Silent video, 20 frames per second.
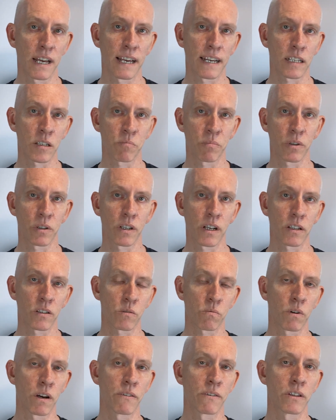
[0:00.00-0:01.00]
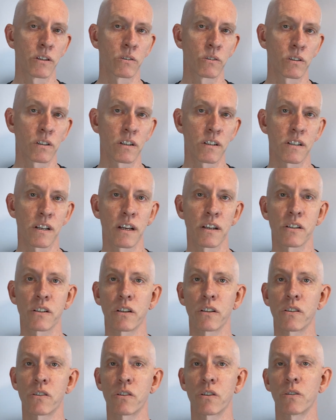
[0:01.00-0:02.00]
expert elsewhere in the
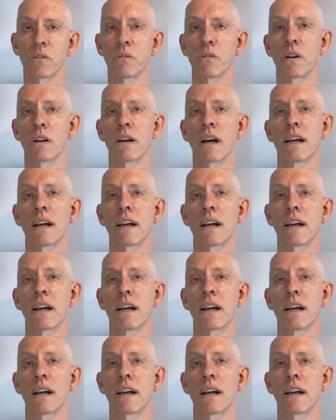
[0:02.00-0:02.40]
organization to